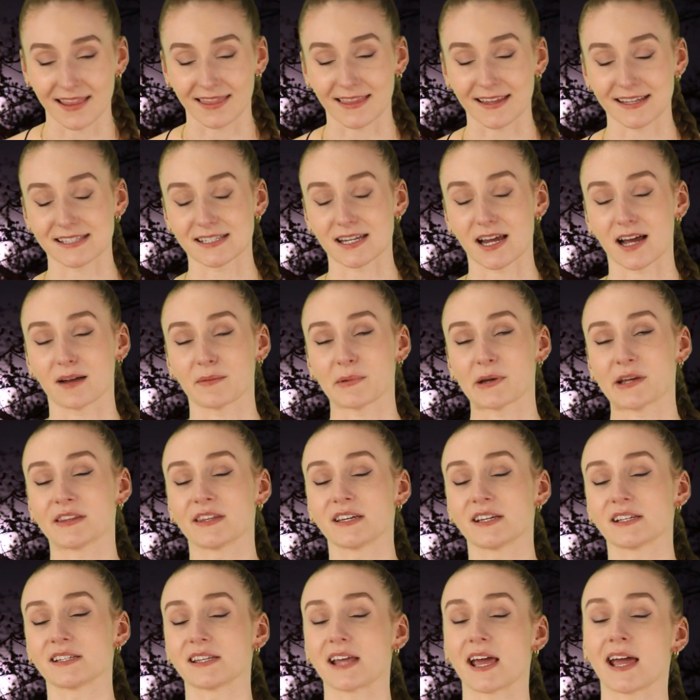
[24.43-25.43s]
Let's talk
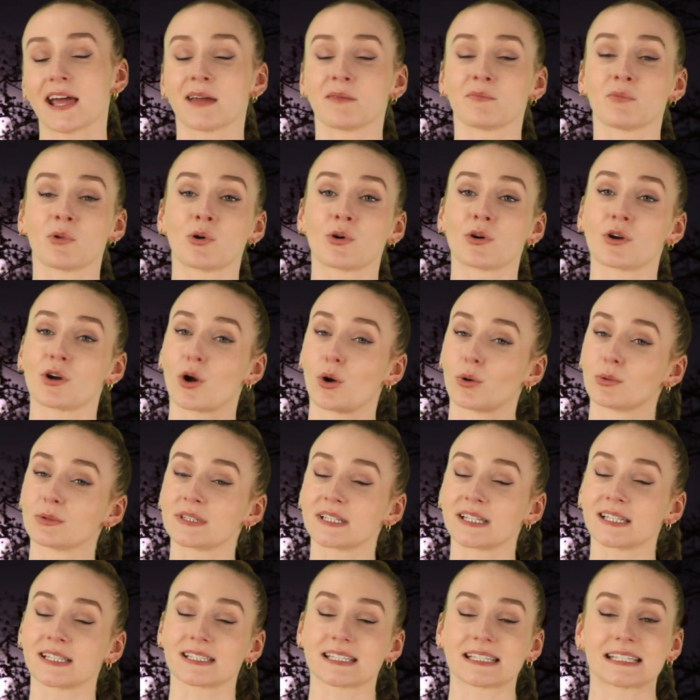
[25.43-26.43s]
about this and more
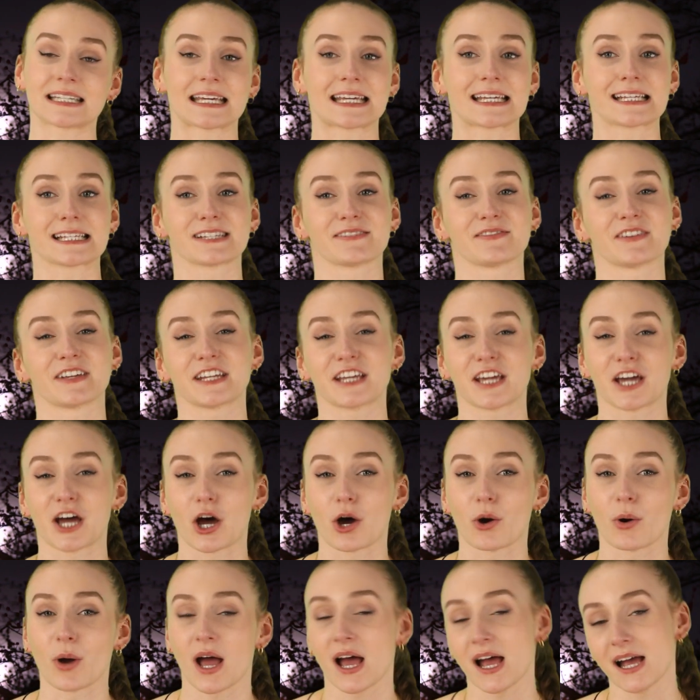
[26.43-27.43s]
only in today's
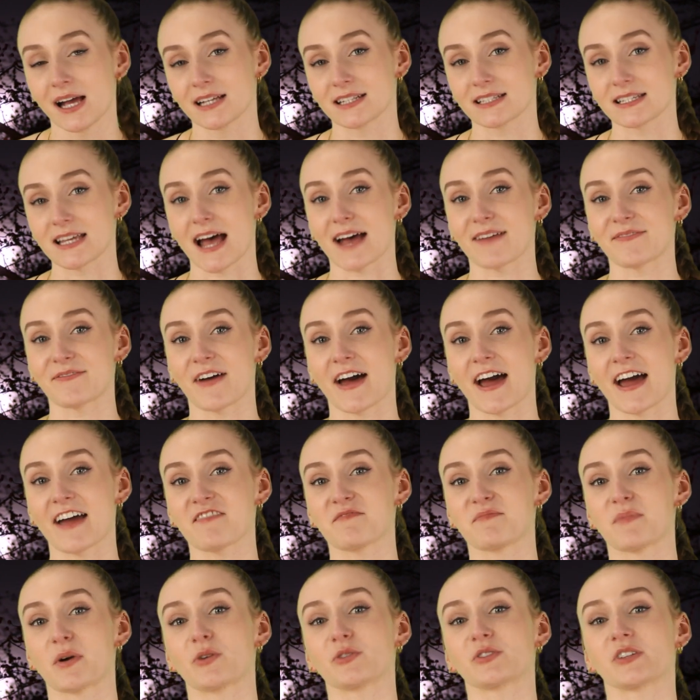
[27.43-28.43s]
video. Top
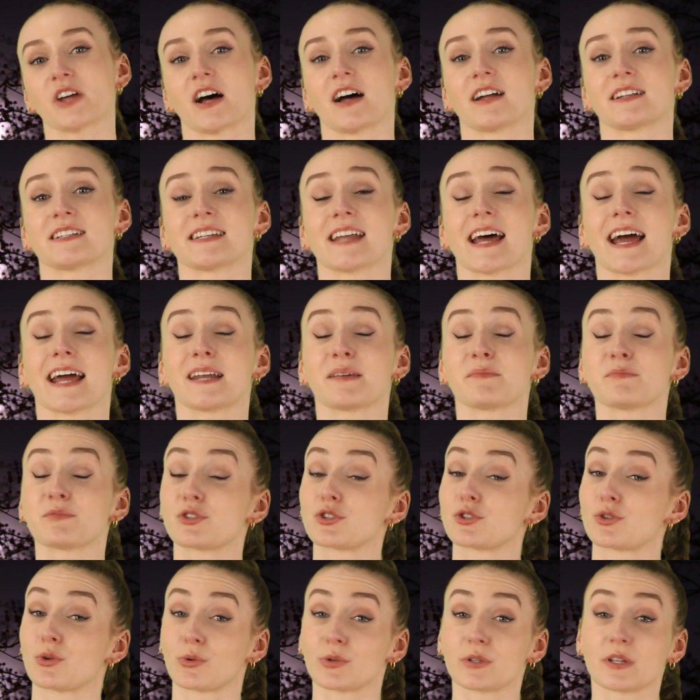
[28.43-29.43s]
5 most haunted
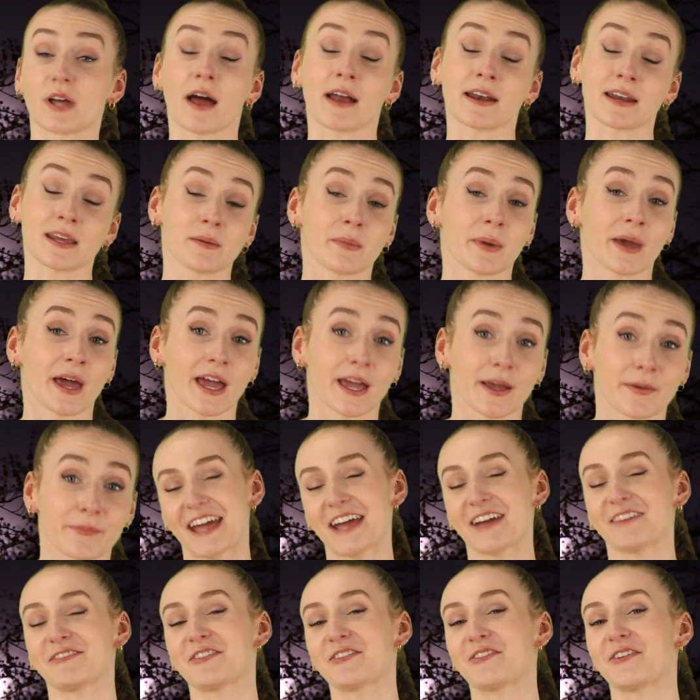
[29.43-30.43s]
items sold on eBay.
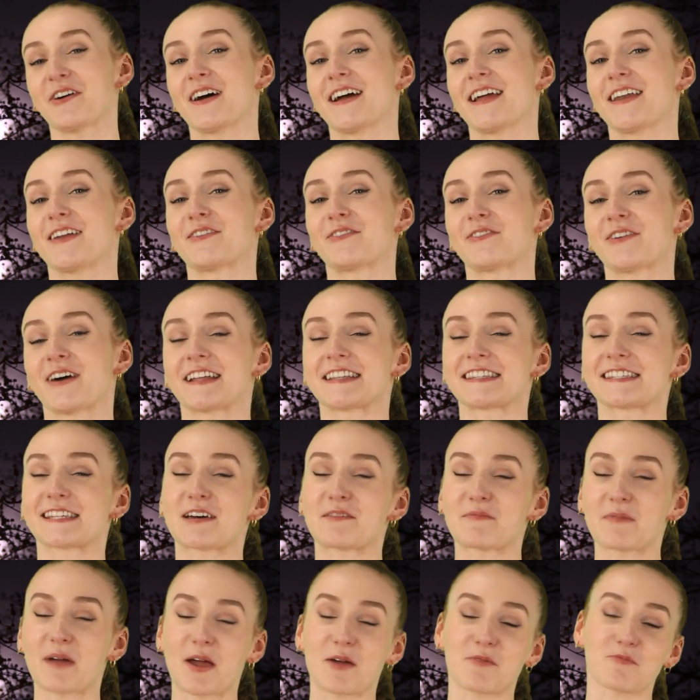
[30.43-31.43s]
Hey everyone, what's
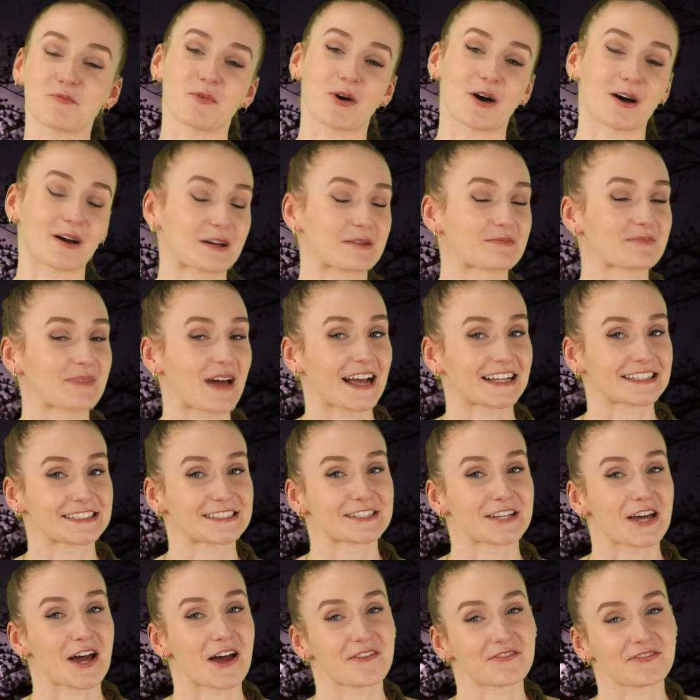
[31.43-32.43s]
up and welcome back
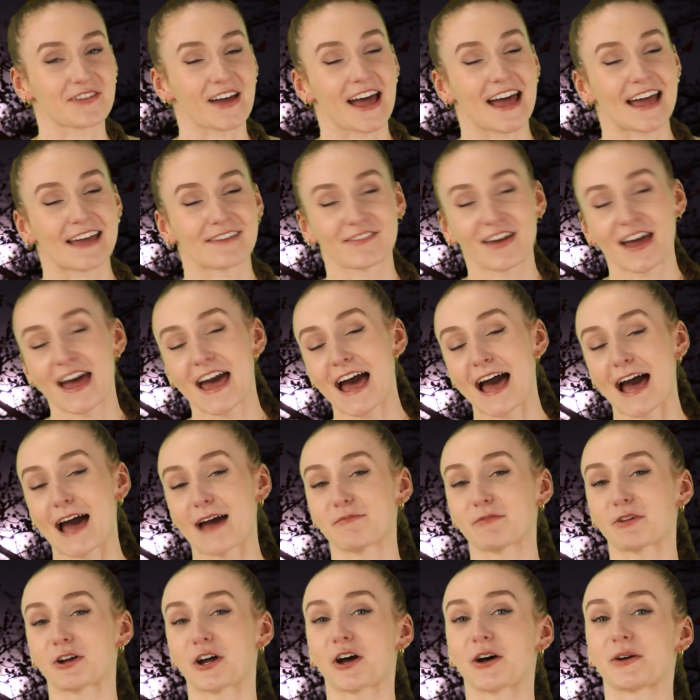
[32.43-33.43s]
to Top 5.
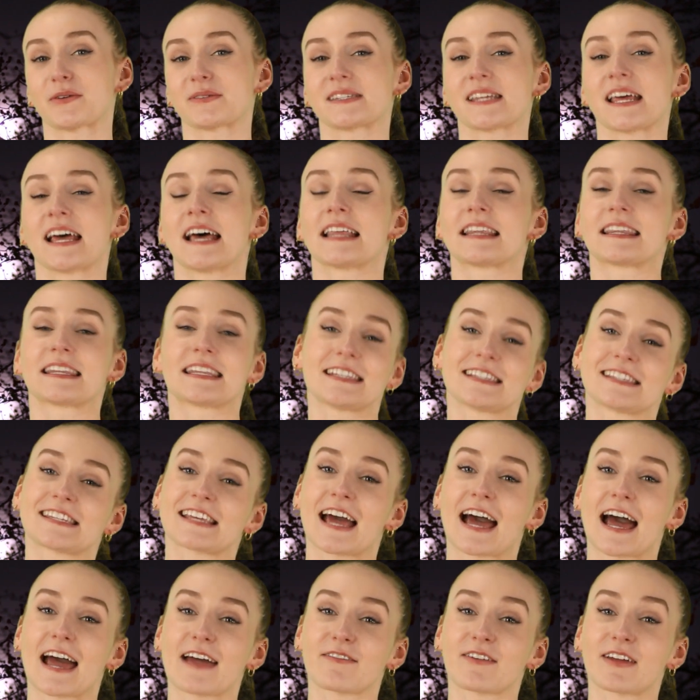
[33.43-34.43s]
I'm your host,
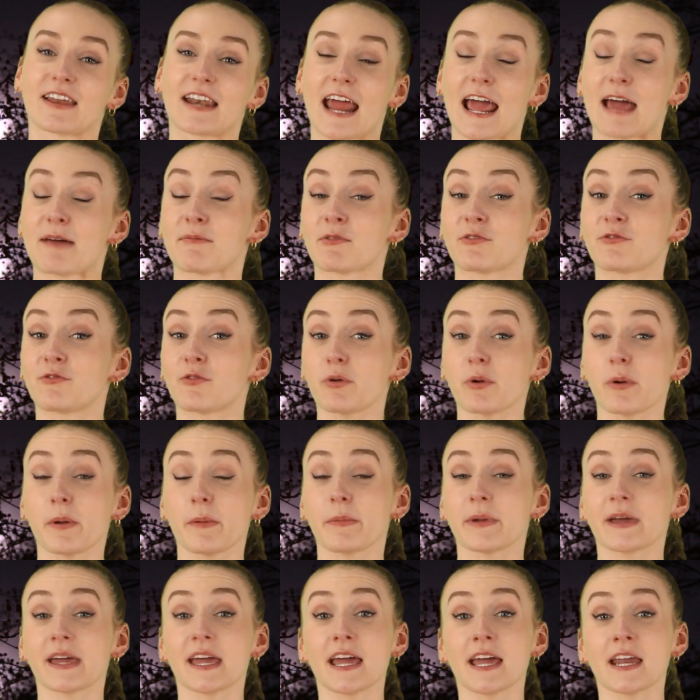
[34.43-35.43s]
Lindsay Ivan, and before
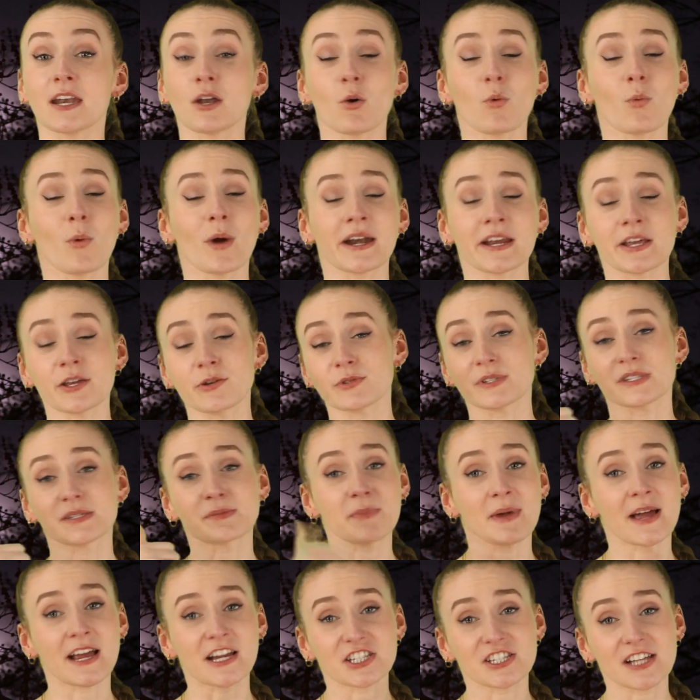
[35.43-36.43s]
we begin, why don't you
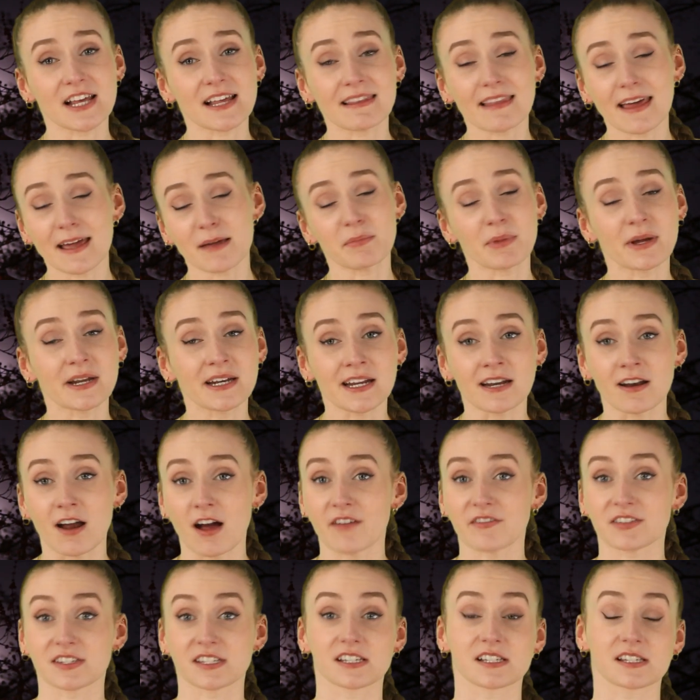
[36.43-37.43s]
smash that like button and
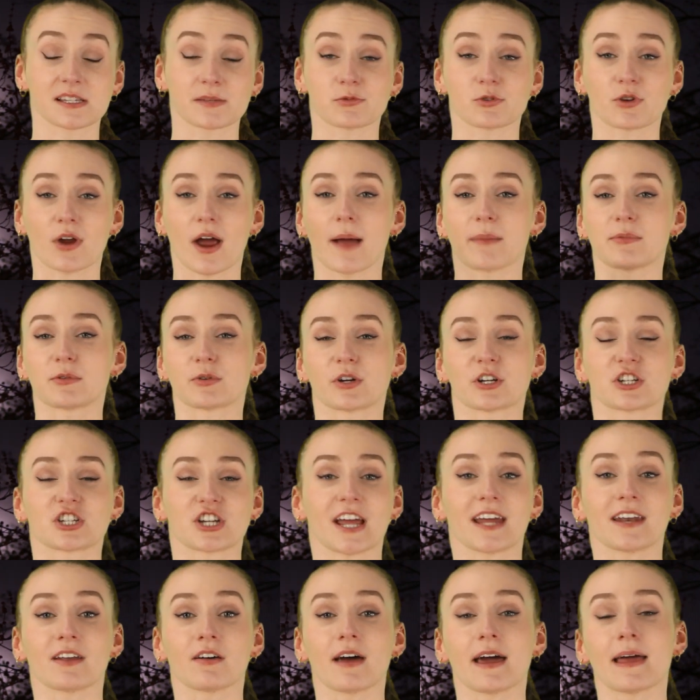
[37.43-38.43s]
obviously subscribe to our
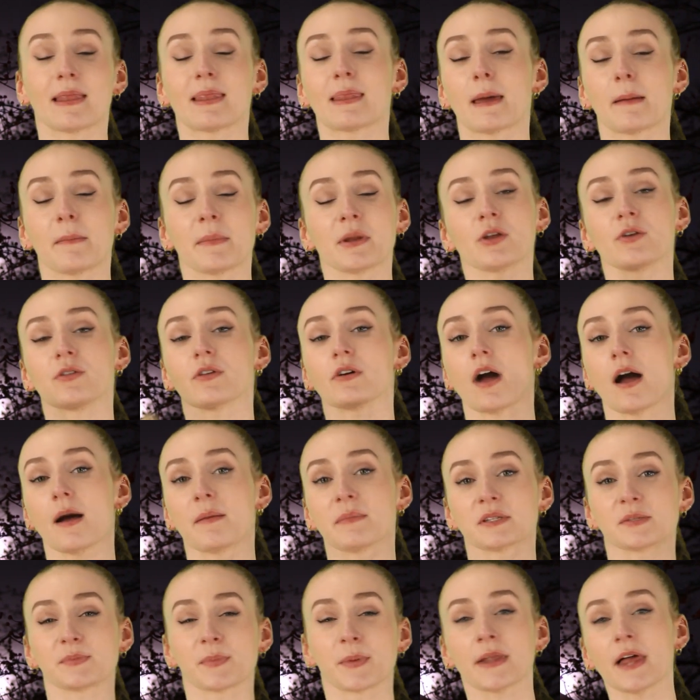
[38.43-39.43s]
channel and let me know in the
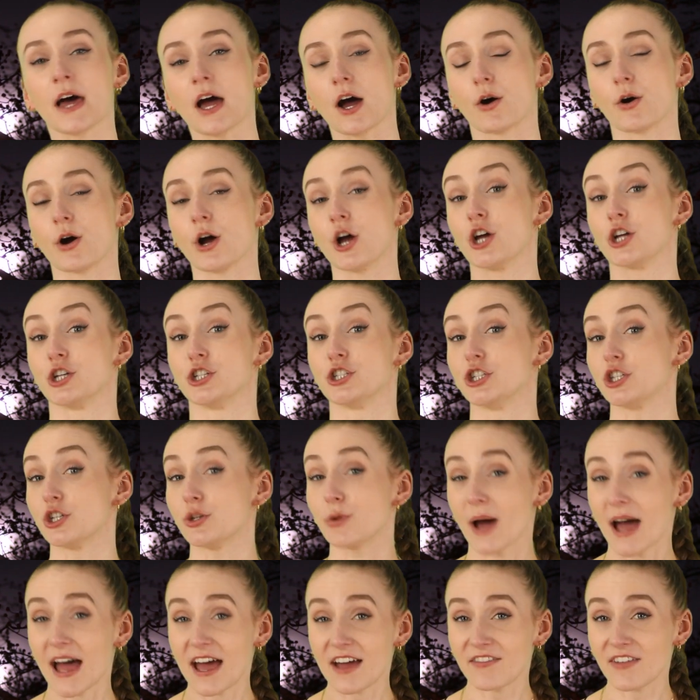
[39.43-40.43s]
comments below. Do
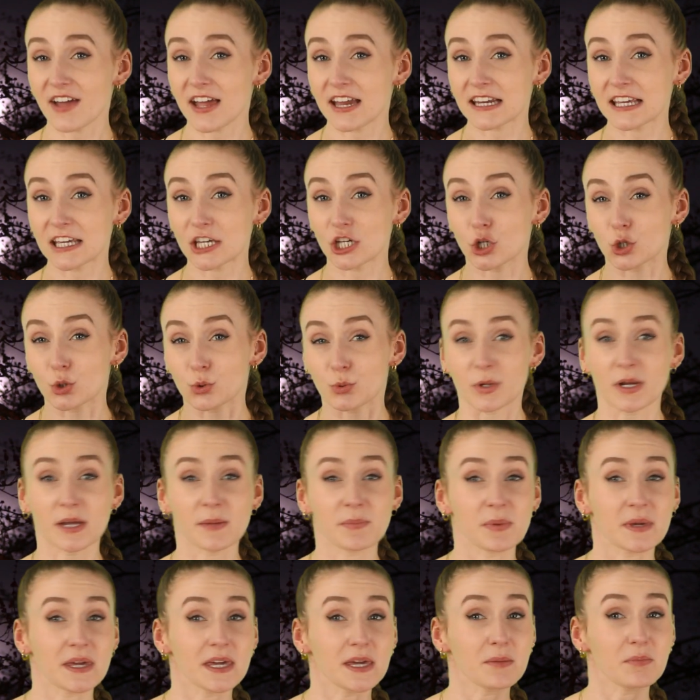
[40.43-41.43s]
you have any
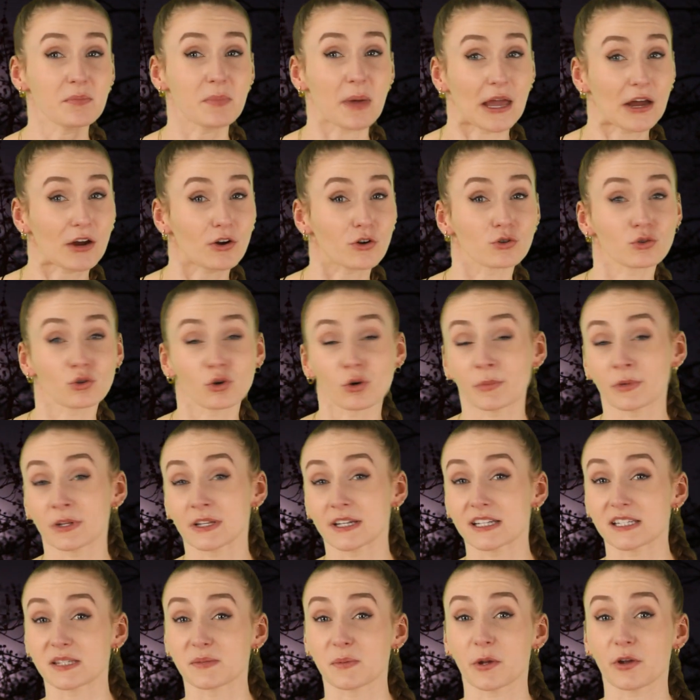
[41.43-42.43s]
creepy
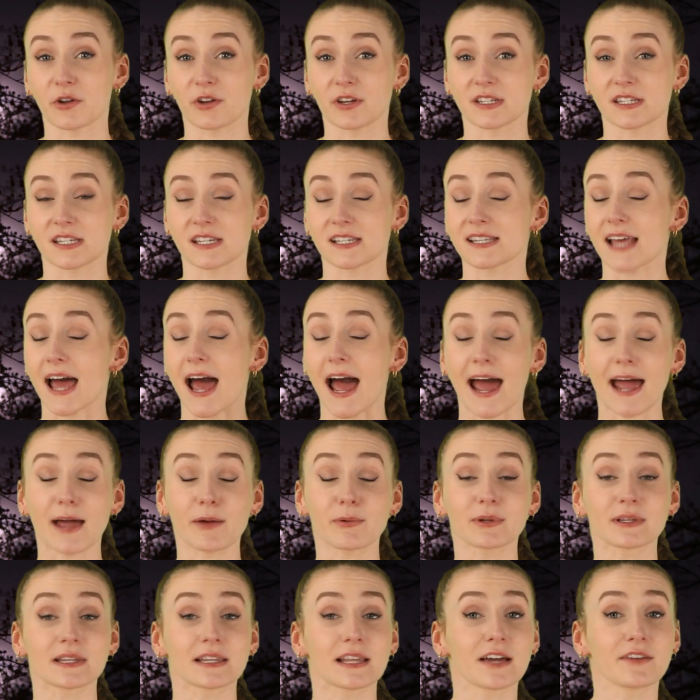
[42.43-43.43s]
paranormal experiences?
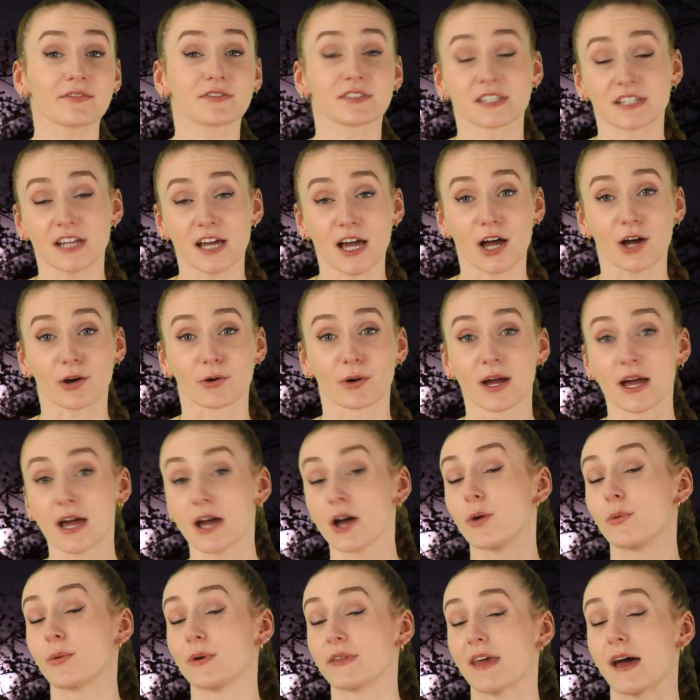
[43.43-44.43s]
I would love to know.
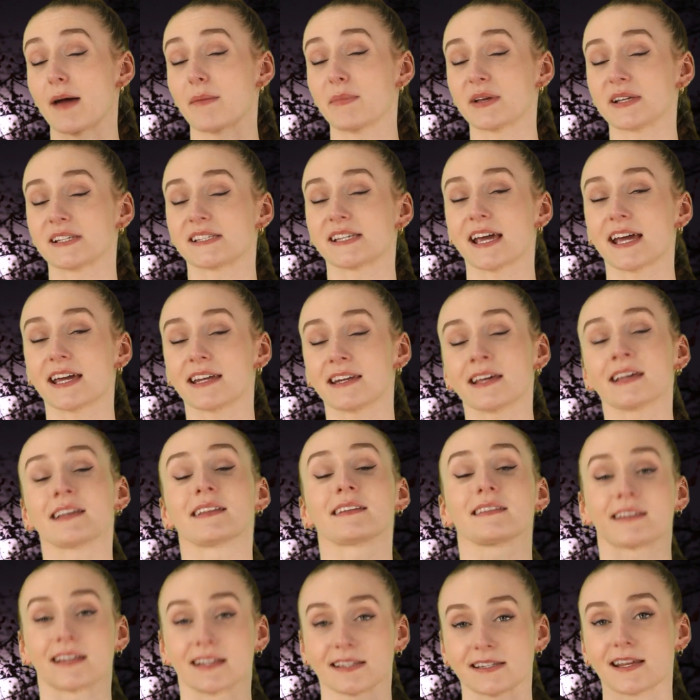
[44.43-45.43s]
With that being
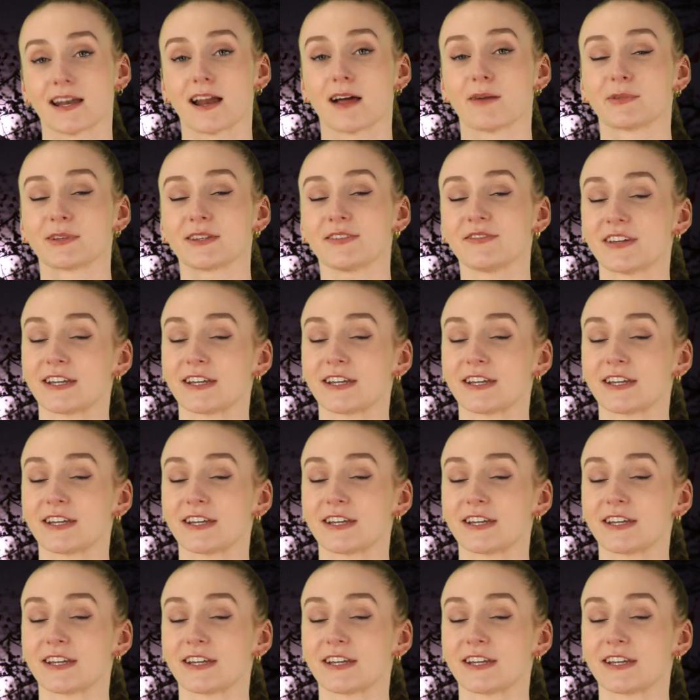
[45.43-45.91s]
said, let's get on with the